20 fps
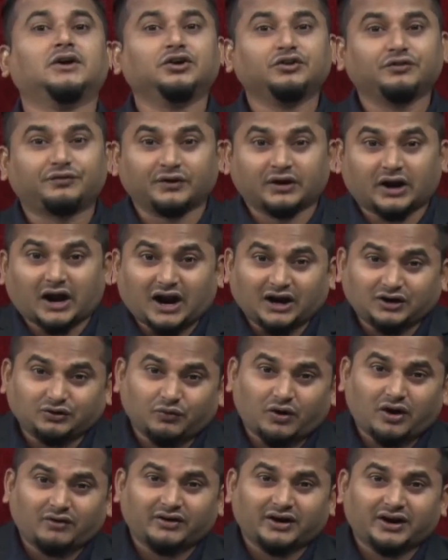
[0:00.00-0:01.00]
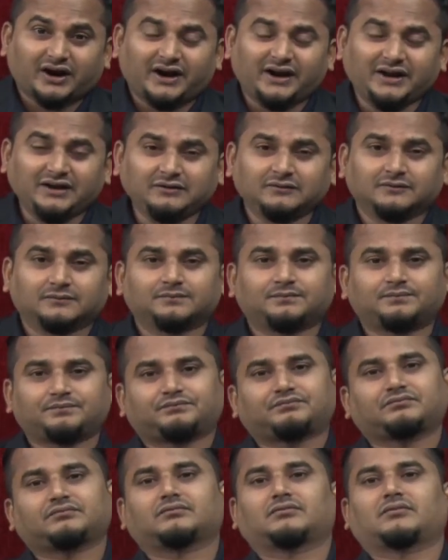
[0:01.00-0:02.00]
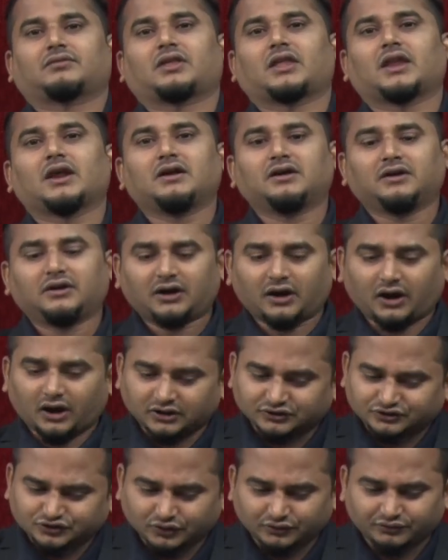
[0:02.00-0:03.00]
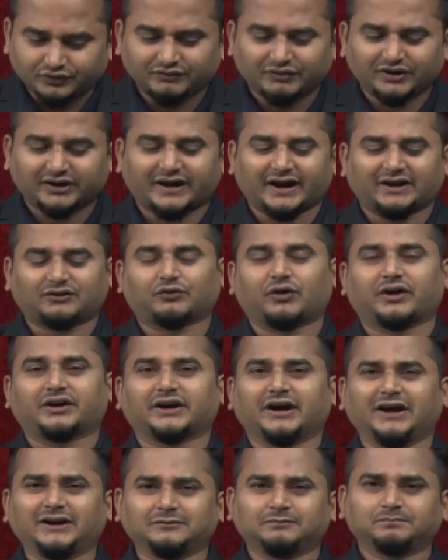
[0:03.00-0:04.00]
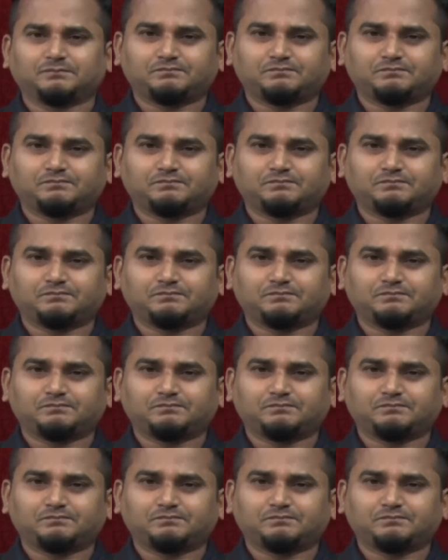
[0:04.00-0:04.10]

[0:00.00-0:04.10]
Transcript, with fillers: If not overriding, also we will get what here?